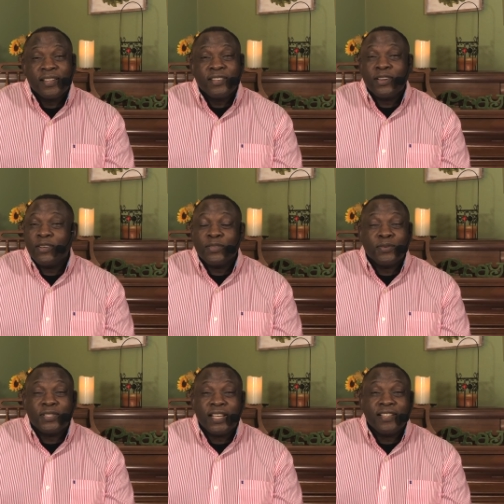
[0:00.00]
the,
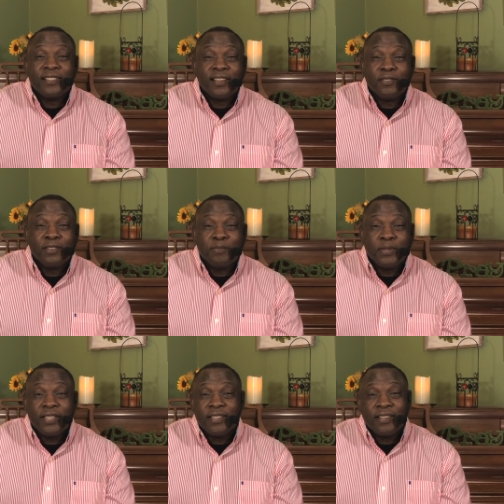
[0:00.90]
those things that it would
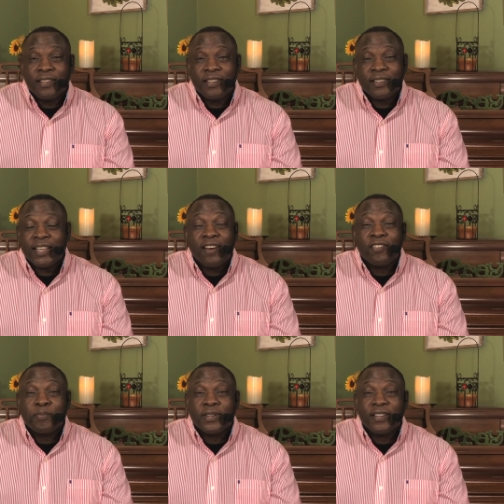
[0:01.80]
be uh, uh,
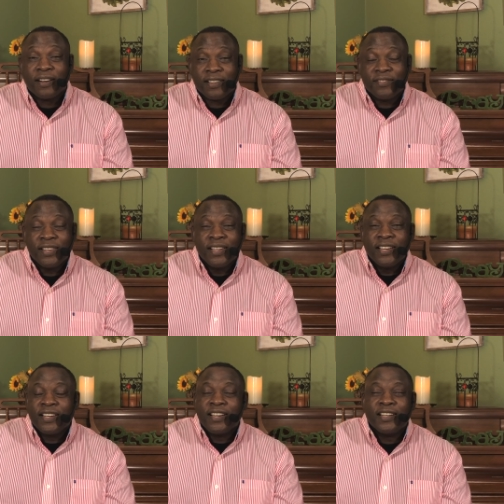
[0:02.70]
counterproductive
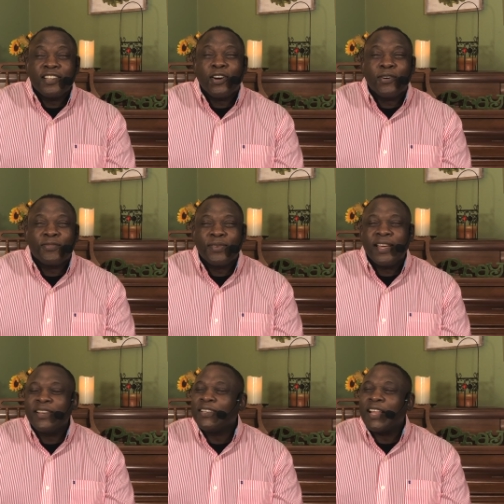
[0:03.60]
cut it off
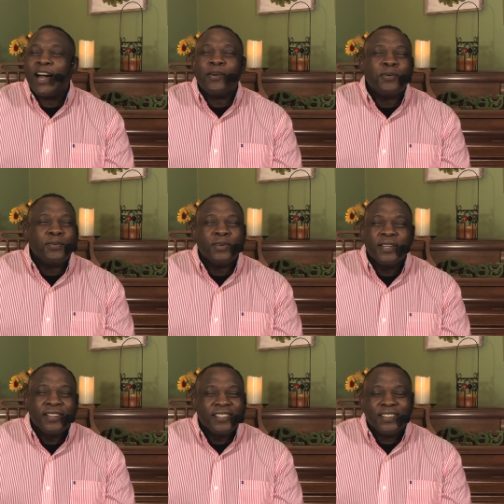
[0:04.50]
and allow,
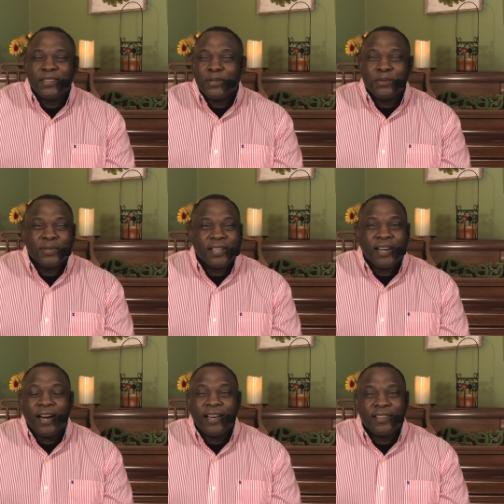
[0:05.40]
uh, oh
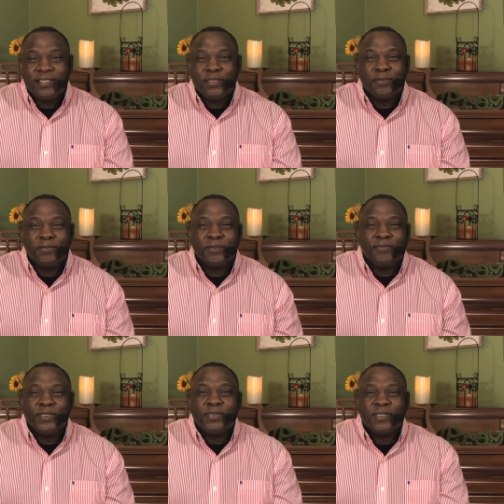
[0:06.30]
God, to
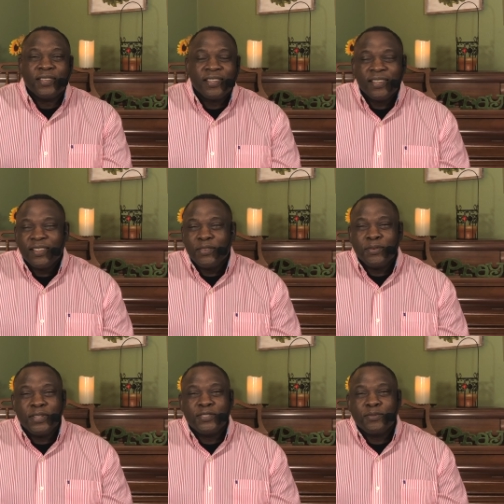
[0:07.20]
fulfill
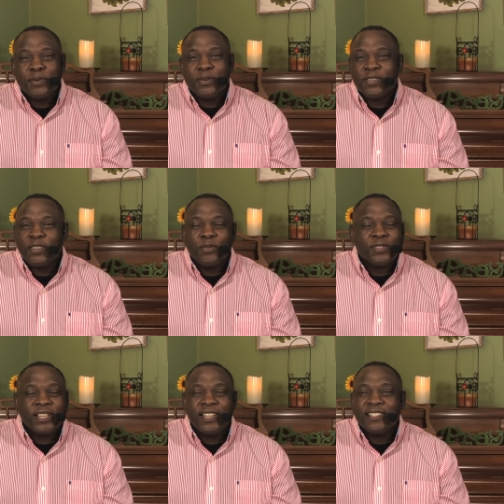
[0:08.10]
through His Word those
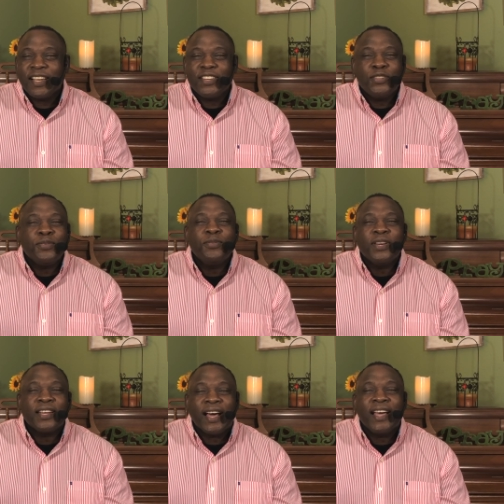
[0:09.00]
things that you
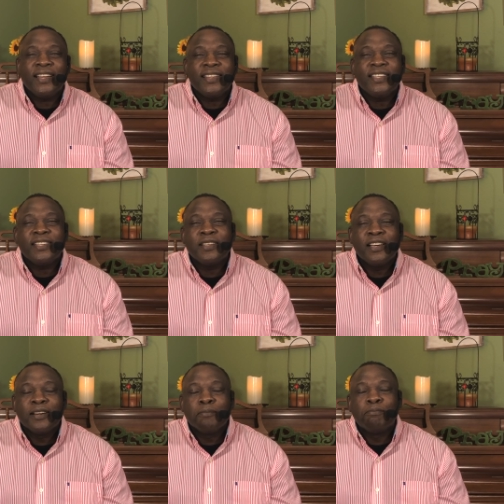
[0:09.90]
and I need
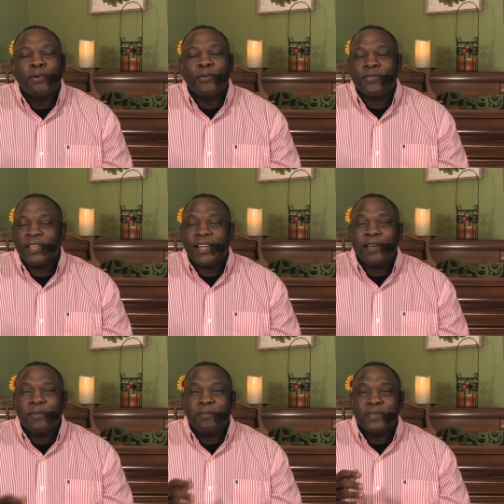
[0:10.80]
both. And
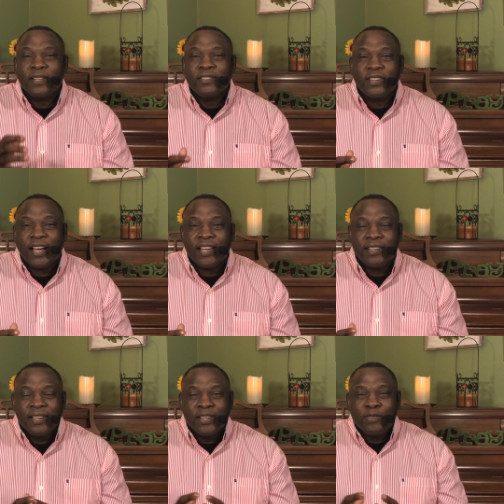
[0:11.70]
I'm, I'm telling you, I
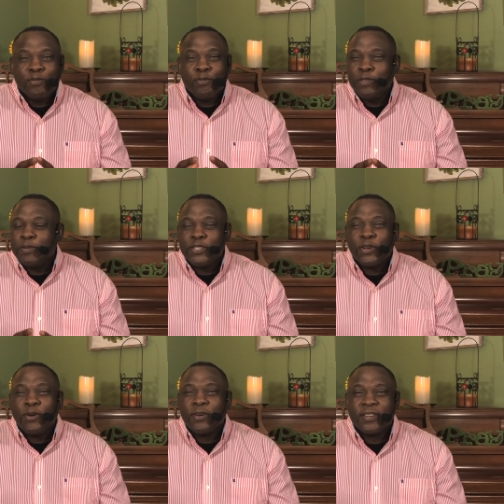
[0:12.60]
we've been
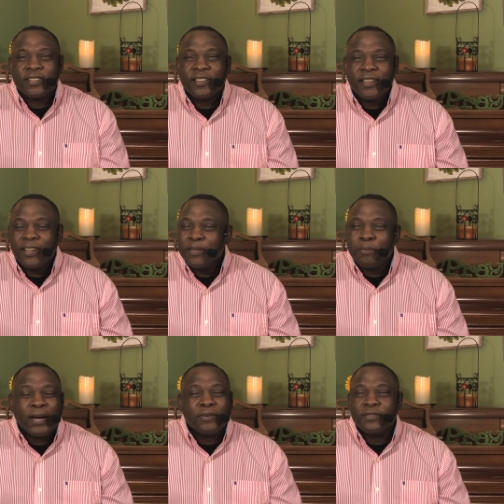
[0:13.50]
talking
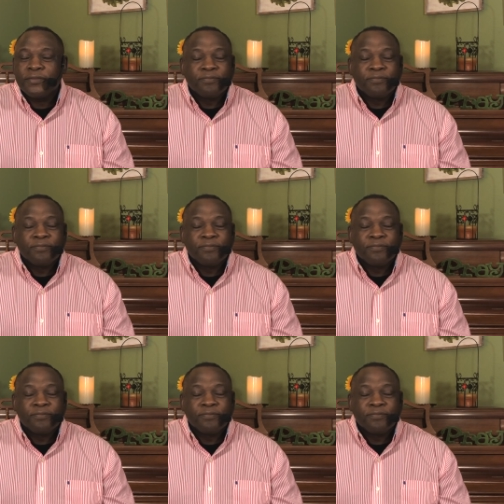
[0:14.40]
about